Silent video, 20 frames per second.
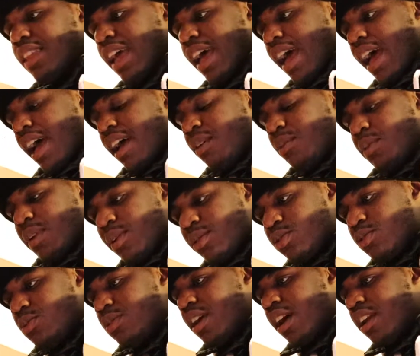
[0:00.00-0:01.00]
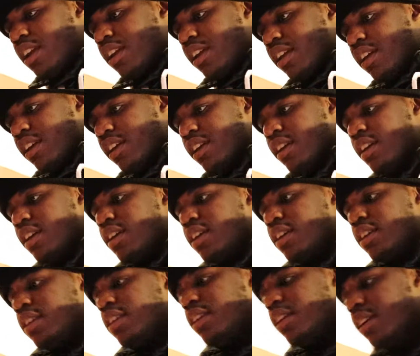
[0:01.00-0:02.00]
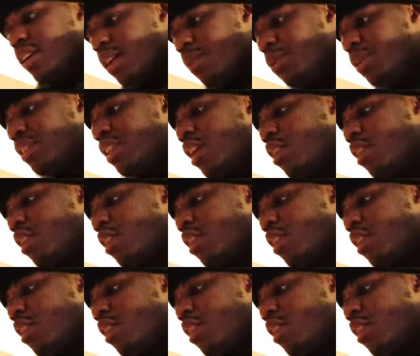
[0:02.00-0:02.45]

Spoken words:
the hat. What else you got on there? Yeah, I want